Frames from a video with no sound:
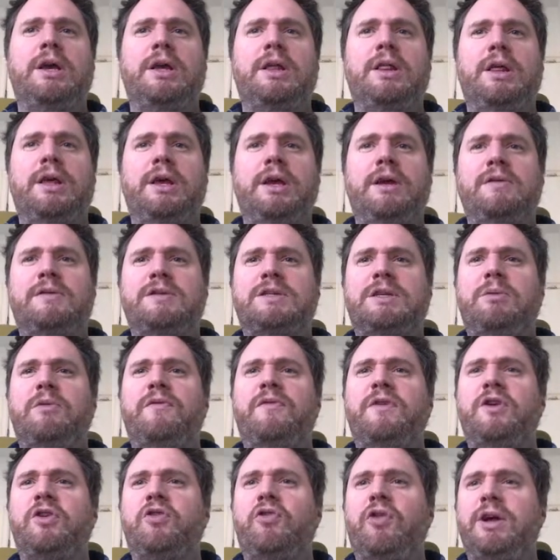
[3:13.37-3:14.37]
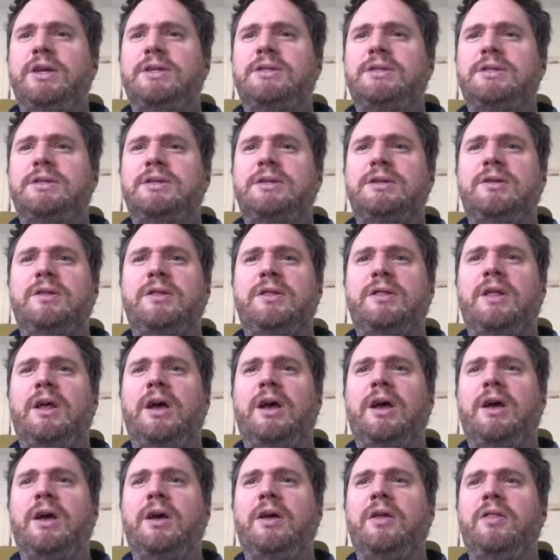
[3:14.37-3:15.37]
Here are some of interest.
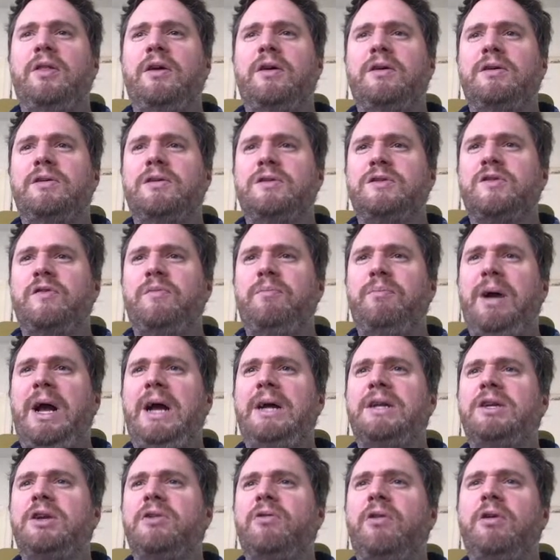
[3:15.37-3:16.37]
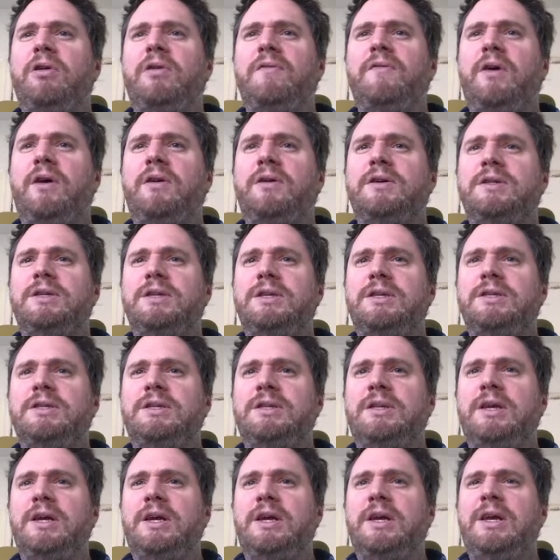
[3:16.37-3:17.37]
That there are lots of bat
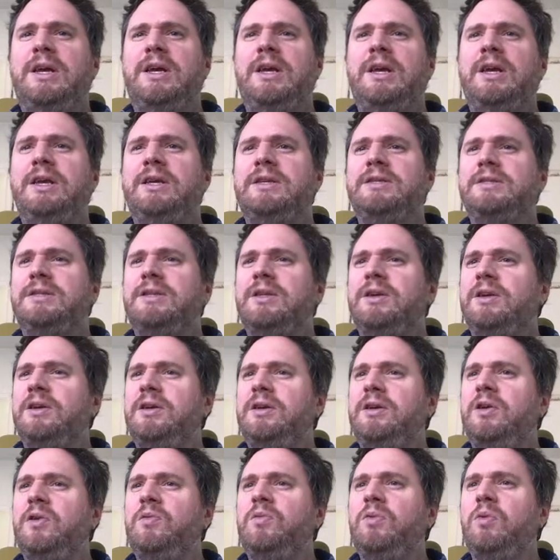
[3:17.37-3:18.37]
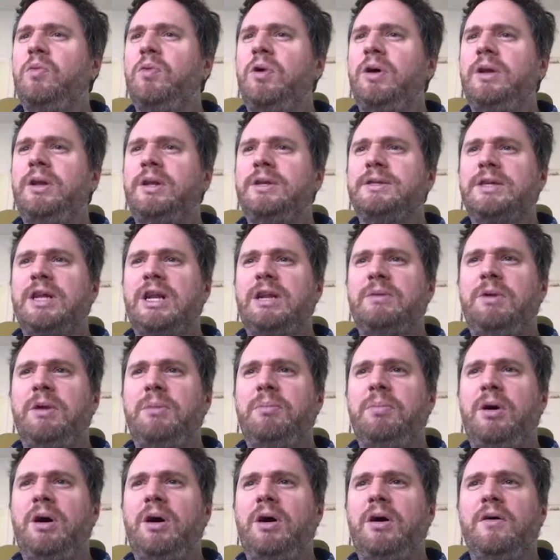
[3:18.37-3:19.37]
coronaviruses. Here's the human one that's going to be
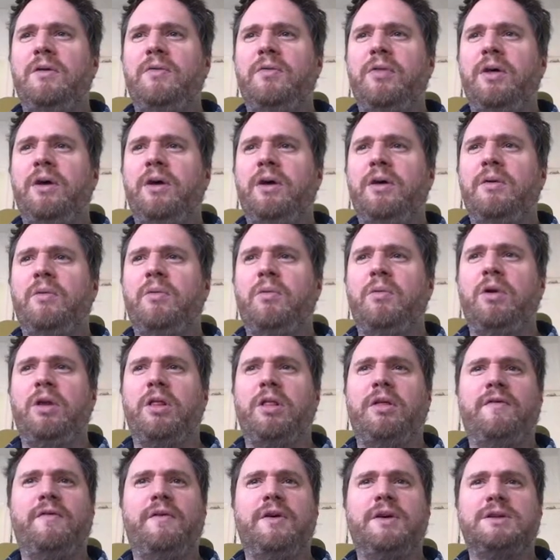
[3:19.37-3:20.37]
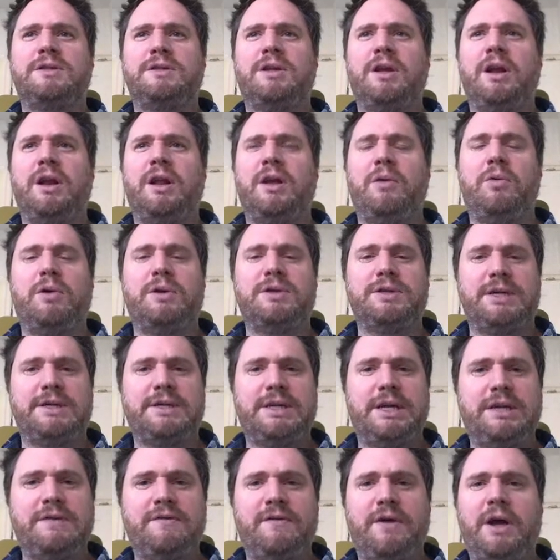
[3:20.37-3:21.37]
part of one of the first earlier ones
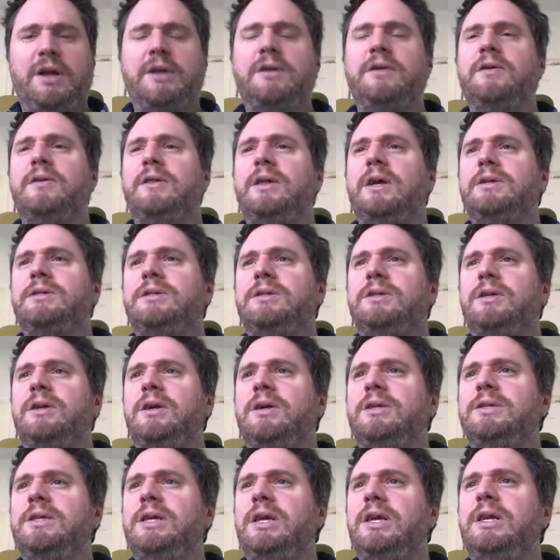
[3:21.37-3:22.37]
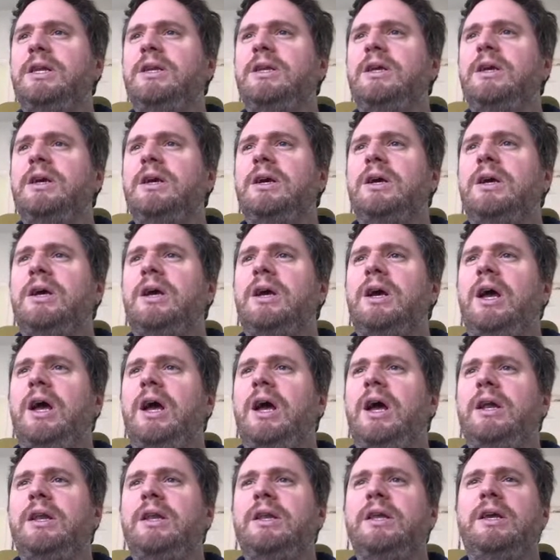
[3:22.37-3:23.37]
identified in 2019.
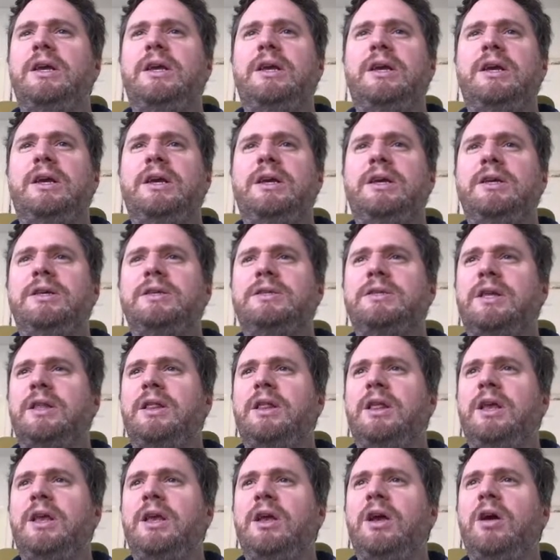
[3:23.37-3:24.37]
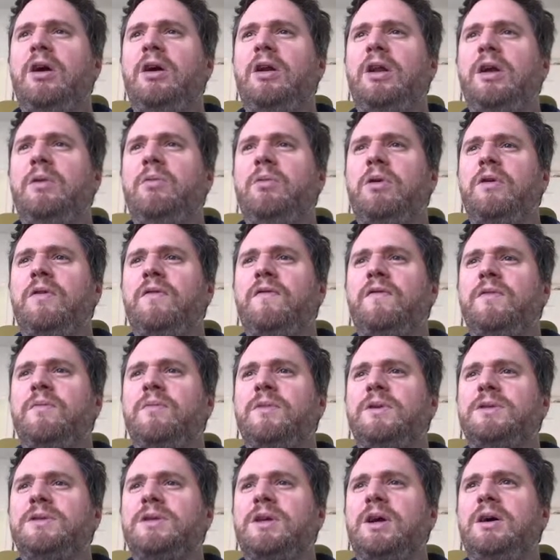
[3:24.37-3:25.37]
And here is the earlier one from the
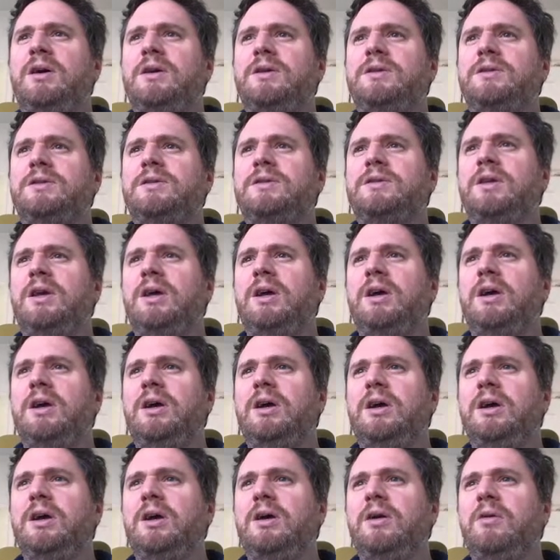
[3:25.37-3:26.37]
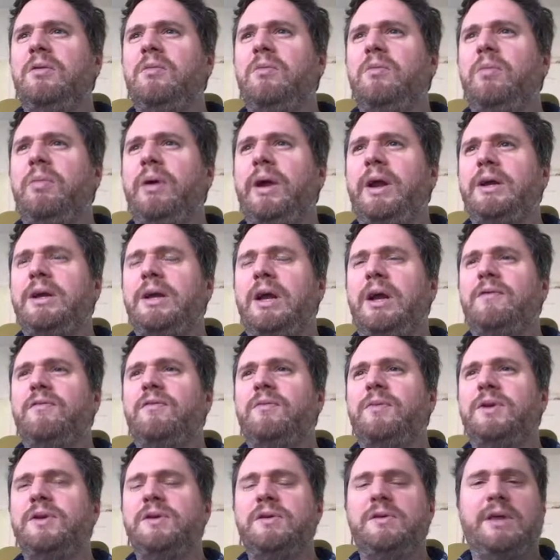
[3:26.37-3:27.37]
SARS outbreak from
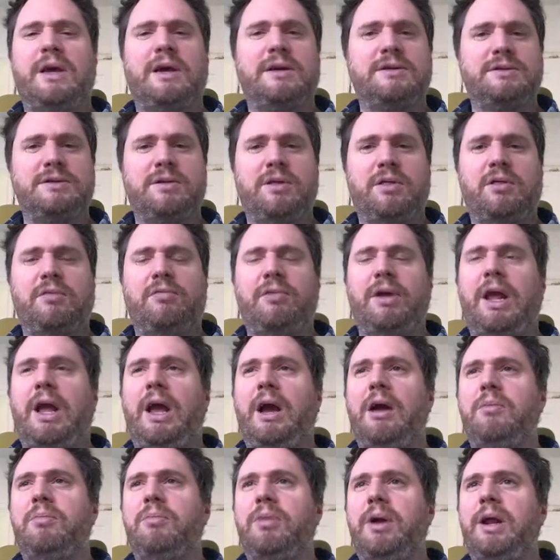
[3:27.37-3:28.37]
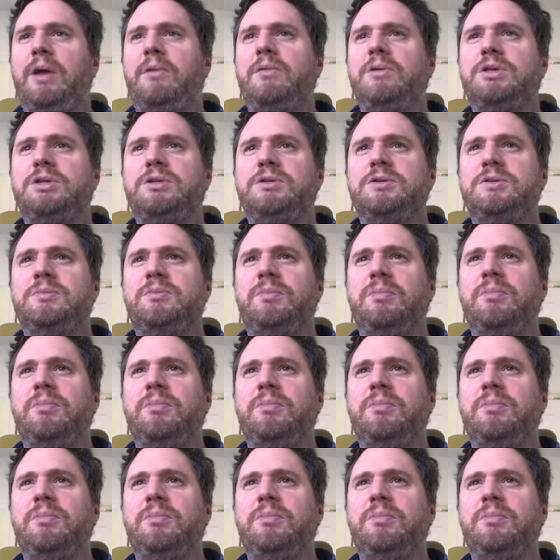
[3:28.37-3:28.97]
the 2003 outbreak, which is